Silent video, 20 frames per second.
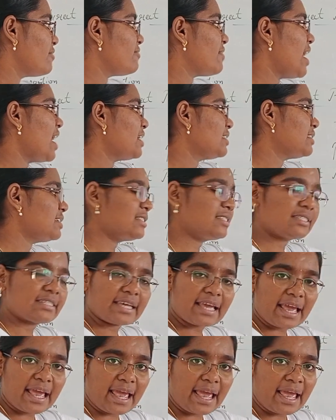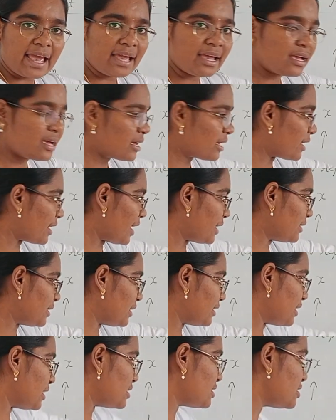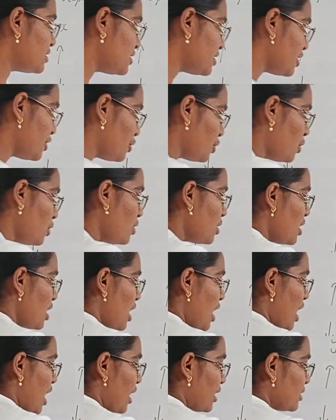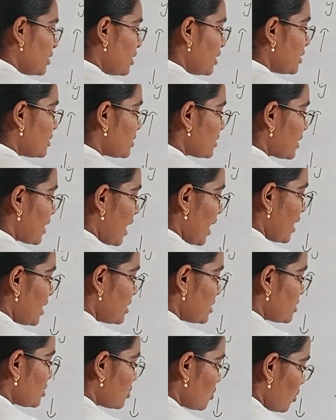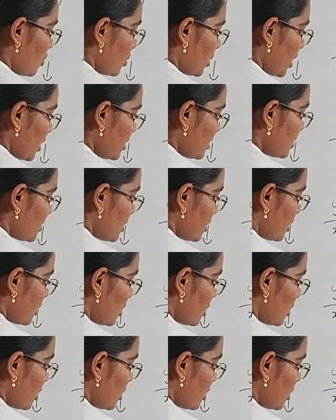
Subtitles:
where this k greater than 0 and this k is known as